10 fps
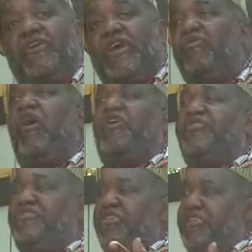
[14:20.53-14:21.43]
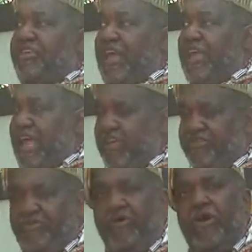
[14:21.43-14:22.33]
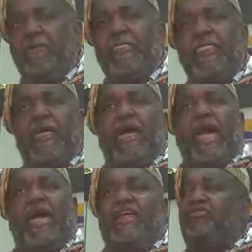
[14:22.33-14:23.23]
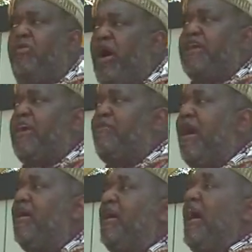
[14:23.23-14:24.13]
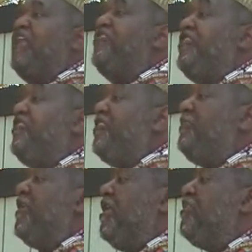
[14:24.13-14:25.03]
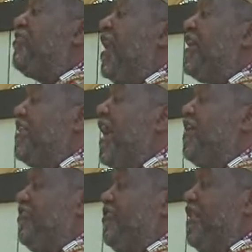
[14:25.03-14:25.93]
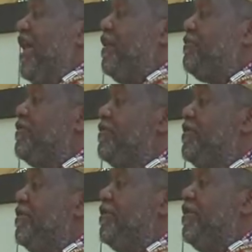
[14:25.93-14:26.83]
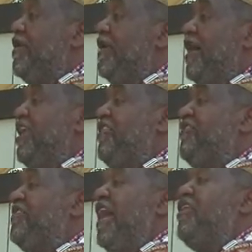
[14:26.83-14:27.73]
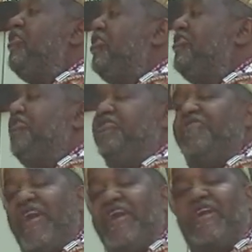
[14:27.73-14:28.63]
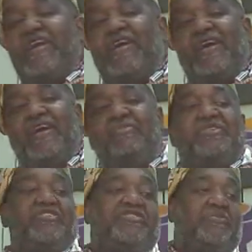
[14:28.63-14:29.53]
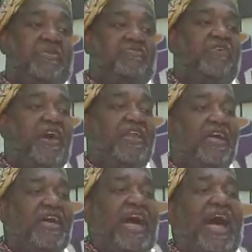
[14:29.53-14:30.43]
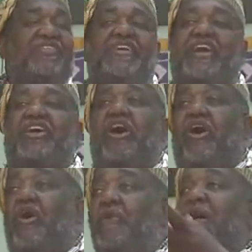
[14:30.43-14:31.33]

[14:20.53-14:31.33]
So he walks into the secondhand store, and he's walking around, and he sees something that looks like Aladdin's lamp. And he says, I know this is a fake, but this could be fun. I'll take it home.